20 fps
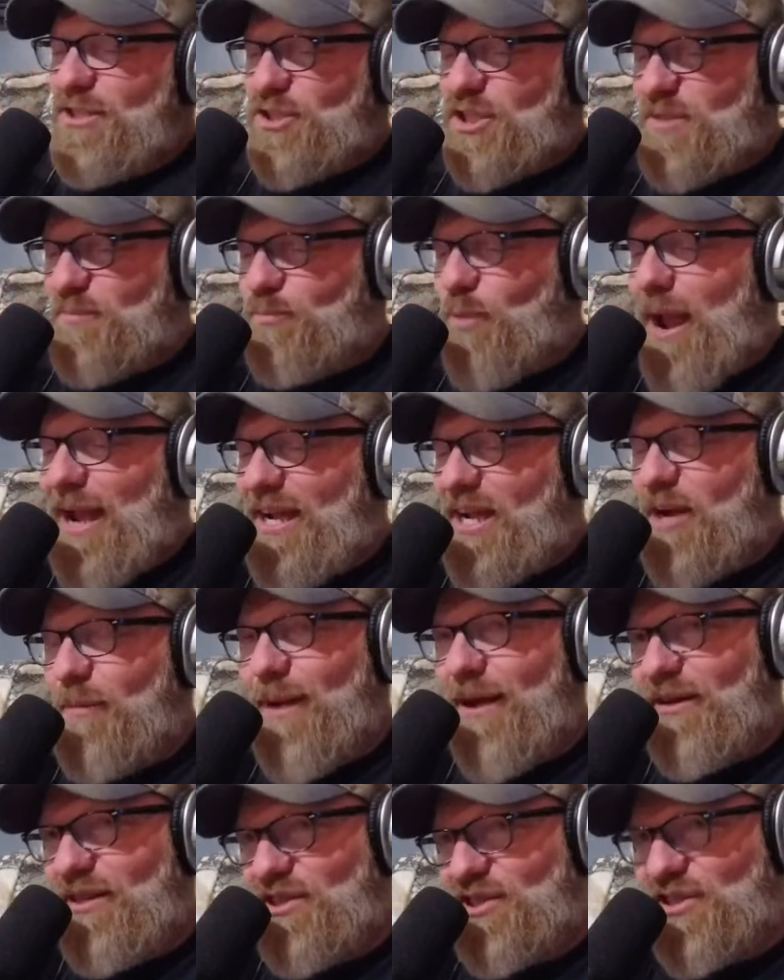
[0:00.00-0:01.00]
just bragging
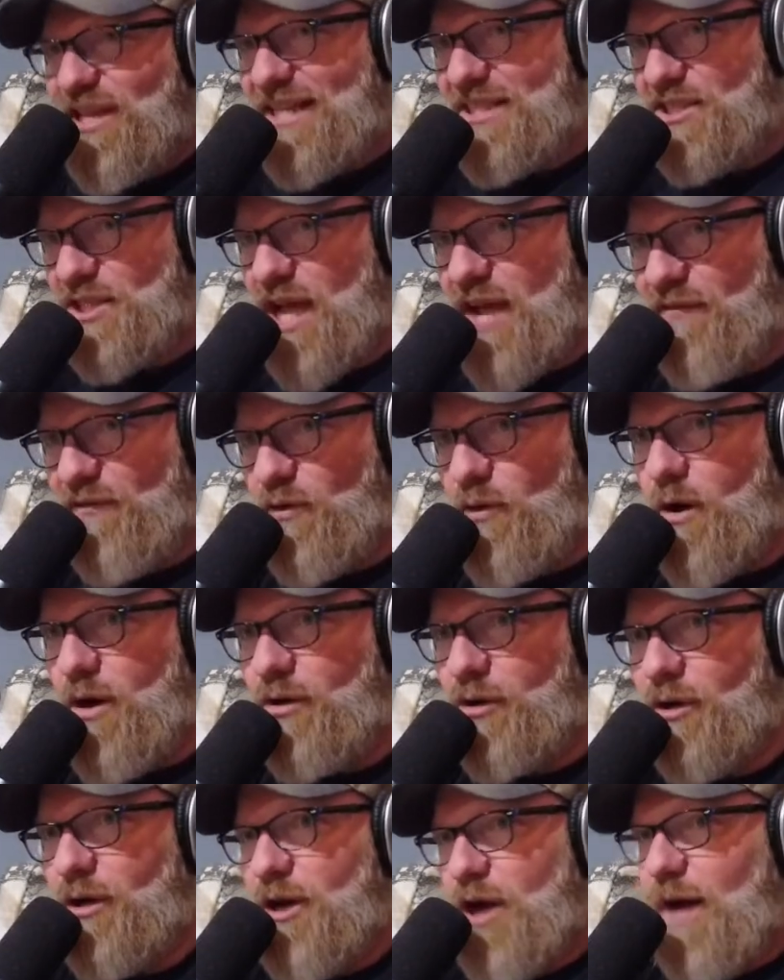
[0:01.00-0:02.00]
about his sex life, Your
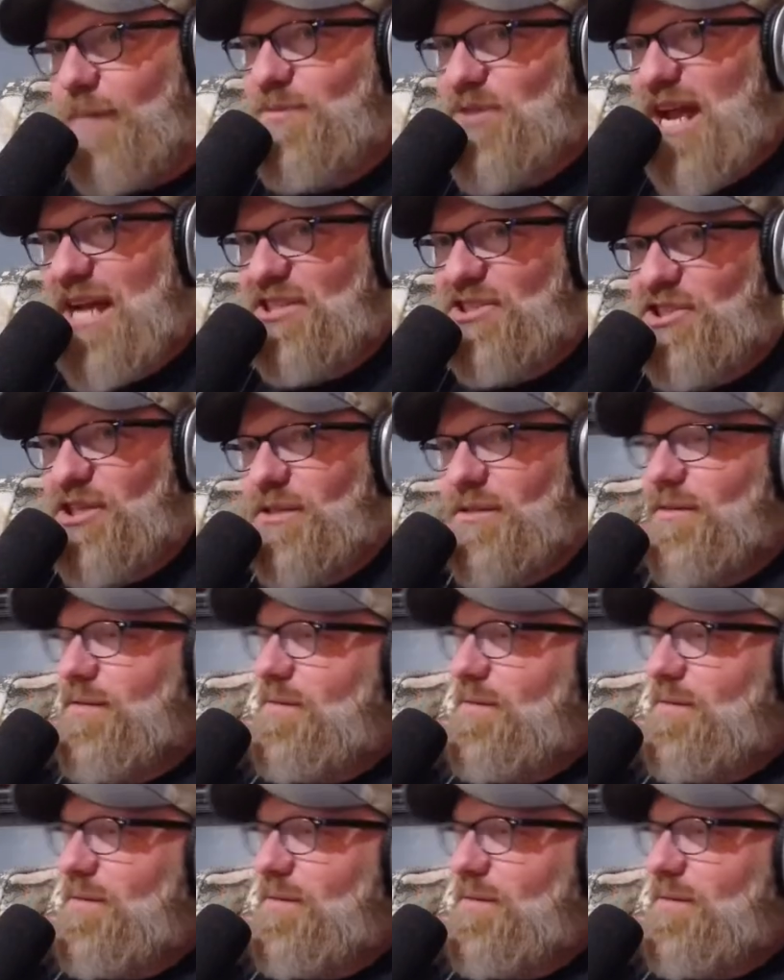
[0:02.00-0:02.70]
Honor. Objection.